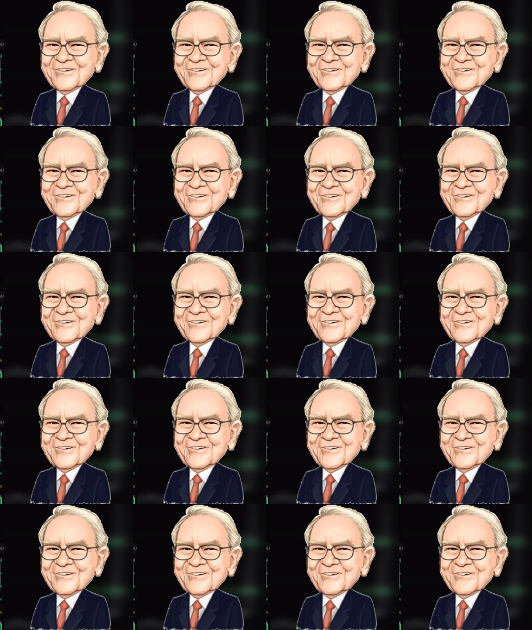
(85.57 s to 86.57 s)

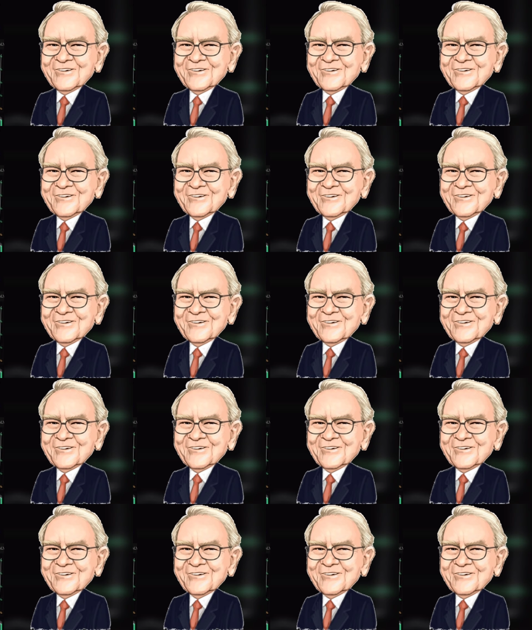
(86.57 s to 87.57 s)

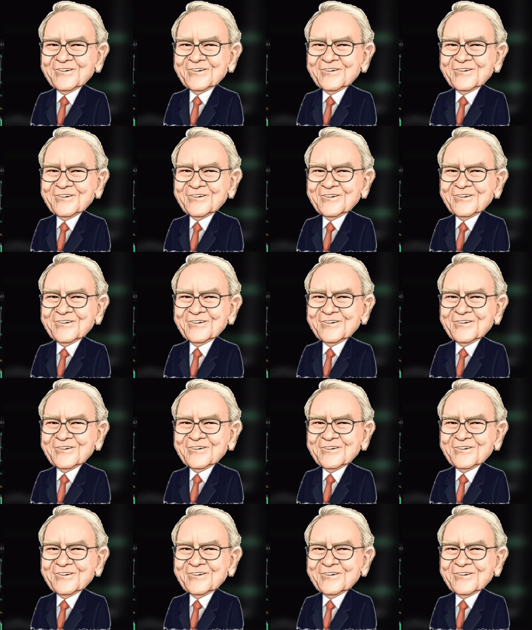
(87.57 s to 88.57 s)

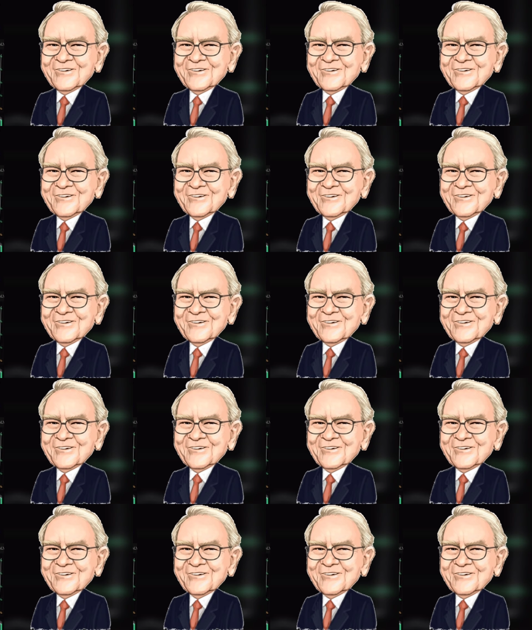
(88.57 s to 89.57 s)

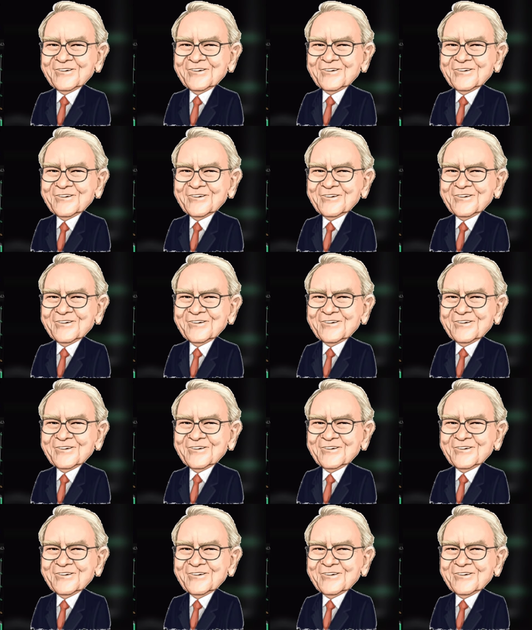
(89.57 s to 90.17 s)
The face doesn't move, so there is nothing to read.